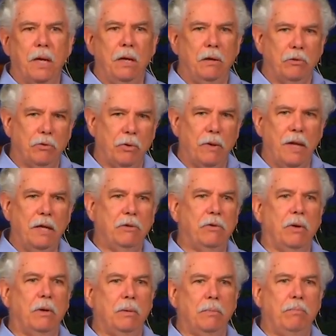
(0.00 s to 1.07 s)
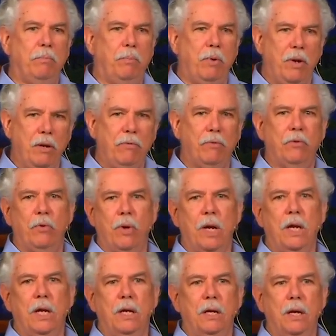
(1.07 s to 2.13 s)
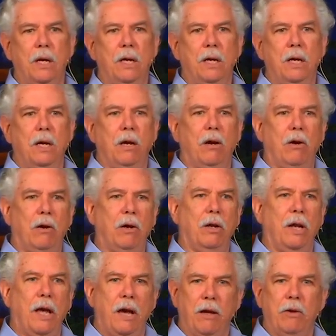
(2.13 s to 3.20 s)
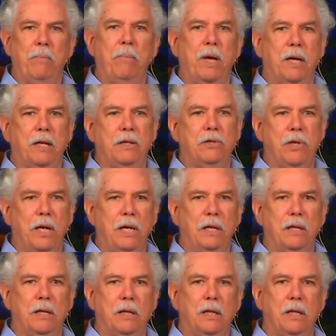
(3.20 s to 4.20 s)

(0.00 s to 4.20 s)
So that's a brief training on how to meditate.